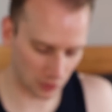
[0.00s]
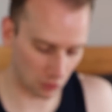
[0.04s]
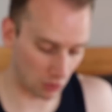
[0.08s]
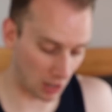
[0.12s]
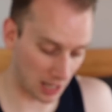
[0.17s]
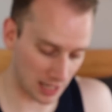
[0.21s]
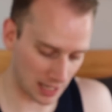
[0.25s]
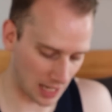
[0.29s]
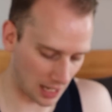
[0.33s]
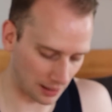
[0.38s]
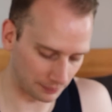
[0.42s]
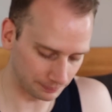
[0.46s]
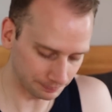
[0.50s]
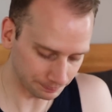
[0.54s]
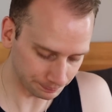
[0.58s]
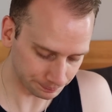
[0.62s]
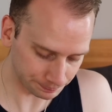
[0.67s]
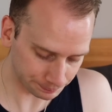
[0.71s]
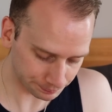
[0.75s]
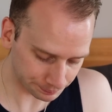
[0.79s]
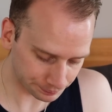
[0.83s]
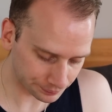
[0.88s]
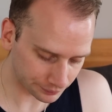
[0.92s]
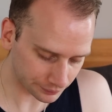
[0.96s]
Great name.
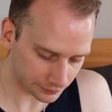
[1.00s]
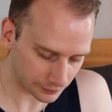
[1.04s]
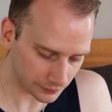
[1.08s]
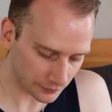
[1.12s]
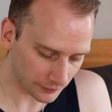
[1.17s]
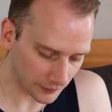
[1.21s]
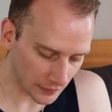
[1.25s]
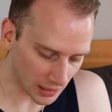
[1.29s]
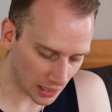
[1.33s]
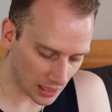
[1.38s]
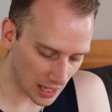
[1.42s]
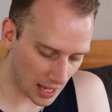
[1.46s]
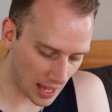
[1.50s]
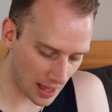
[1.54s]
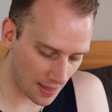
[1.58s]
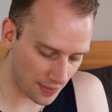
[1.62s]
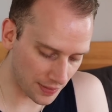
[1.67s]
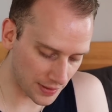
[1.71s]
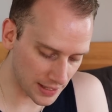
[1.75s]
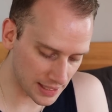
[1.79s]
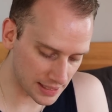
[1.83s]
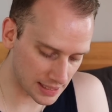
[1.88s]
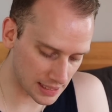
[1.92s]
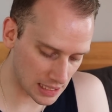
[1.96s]

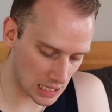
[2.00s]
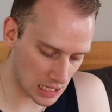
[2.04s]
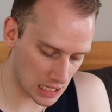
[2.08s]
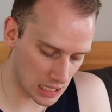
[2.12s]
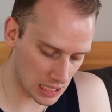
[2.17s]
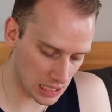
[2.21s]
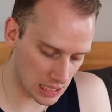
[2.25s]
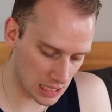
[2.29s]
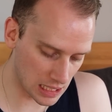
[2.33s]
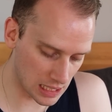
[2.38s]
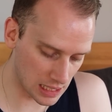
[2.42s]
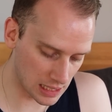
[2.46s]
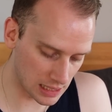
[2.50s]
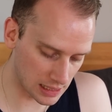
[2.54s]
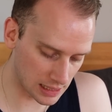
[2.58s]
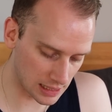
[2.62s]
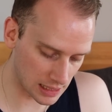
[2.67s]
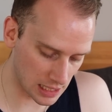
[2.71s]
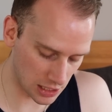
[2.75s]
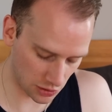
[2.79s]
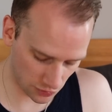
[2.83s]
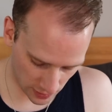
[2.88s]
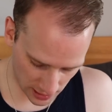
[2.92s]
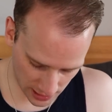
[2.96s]
And this
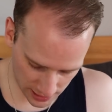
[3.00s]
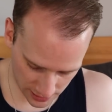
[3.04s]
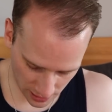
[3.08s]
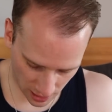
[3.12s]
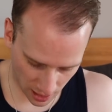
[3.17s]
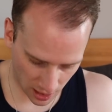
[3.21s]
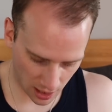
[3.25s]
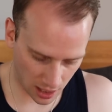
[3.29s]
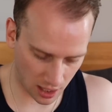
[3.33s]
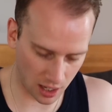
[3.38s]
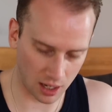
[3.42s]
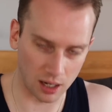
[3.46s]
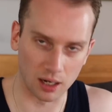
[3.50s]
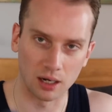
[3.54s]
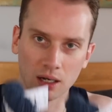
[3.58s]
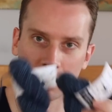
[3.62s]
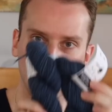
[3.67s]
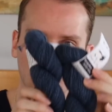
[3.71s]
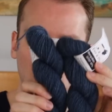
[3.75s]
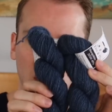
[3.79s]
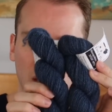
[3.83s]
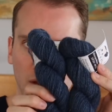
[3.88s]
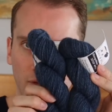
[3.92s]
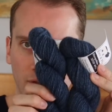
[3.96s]
is, each of these are
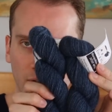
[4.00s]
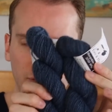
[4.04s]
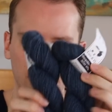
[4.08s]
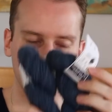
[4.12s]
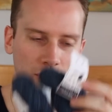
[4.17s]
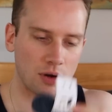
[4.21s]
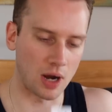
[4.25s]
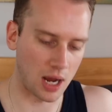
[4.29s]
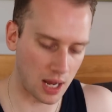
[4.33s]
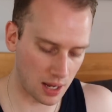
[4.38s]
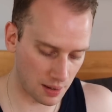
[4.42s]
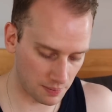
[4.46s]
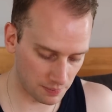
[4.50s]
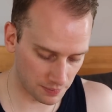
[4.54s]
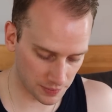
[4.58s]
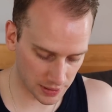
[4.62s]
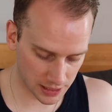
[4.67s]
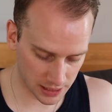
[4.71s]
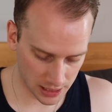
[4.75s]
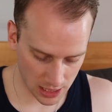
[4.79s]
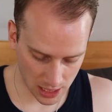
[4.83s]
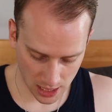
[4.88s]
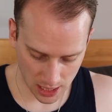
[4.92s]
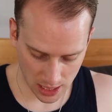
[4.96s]
50
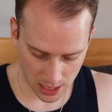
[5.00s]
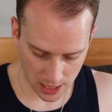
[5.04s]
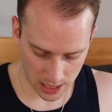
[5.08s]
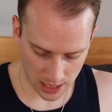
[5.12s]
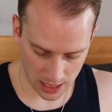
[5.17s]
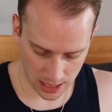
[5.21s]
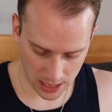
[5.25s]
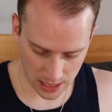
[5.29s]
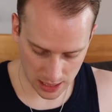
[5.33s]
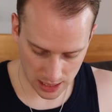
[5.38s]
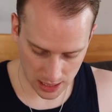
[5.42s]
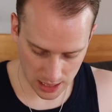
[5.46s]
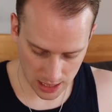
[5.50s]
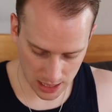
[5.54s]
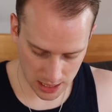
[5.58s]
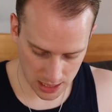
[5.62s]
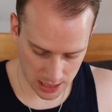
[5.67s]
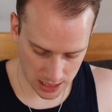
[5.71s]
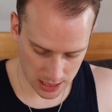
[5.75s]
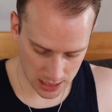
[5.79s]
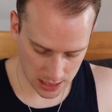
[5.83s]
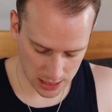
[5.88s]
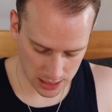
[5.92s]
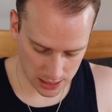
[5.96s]
grams. It
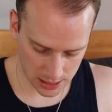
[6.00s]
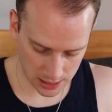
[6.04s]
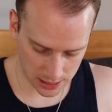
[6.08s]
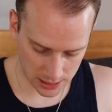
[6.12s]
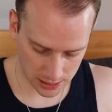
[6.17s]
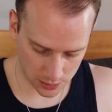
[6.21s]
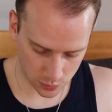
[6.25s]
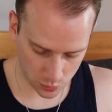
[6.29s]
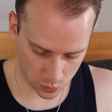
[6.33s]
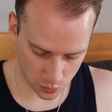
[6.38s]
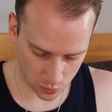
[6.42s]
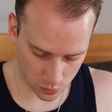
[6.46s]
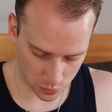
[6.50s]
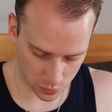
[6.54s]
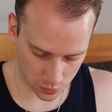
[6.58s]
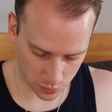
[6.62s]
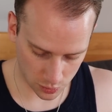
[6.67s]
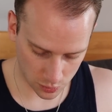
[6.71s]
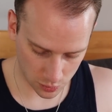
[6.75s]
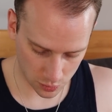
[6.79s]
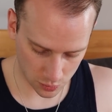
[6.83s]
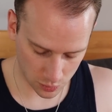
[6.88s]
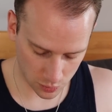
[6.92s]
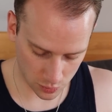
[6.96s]
is
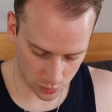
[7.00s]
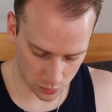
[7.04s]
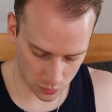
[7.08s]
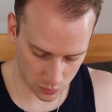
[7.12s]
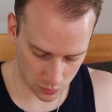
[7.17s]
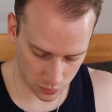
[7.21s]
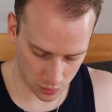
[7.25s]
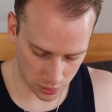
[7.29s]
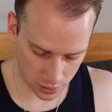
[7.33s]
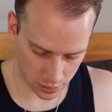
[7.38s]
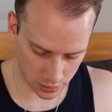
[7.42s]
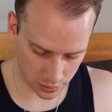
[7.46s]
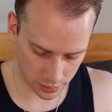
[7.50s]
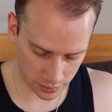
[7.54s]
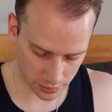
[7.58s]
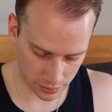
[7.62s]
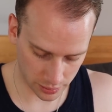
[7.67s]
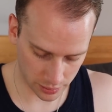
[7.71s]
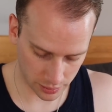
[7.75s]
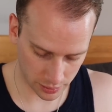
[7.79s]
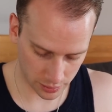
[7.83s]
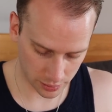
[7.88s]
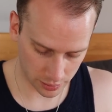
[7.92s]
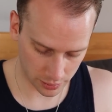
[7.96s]

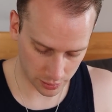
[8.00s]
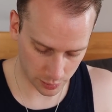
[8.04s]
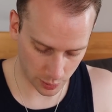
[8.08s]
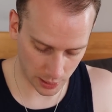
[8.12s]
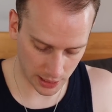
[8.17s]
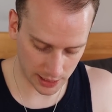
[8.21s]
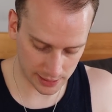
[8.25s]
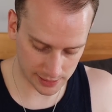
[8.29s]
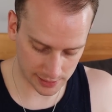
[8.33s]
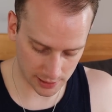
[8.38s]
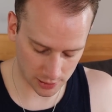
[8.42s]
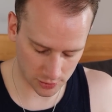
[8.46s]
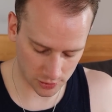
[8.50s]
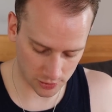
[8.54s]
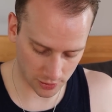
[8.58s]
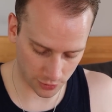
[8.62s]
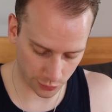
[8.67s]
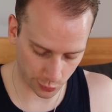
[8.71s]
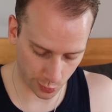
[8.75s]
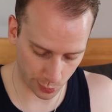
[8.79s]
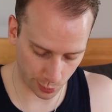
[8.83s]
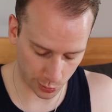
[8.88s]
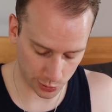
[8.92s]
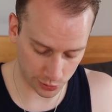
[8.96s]
28 stitches
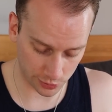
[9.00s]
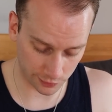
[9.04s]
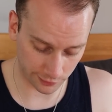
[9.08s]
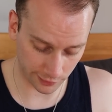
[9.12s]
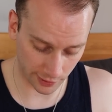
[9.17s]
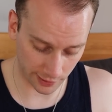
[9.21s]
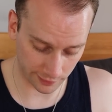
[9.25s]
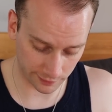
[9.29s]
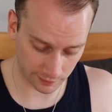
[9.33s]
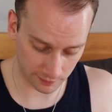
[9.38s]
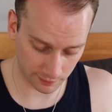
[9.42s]
on 3.25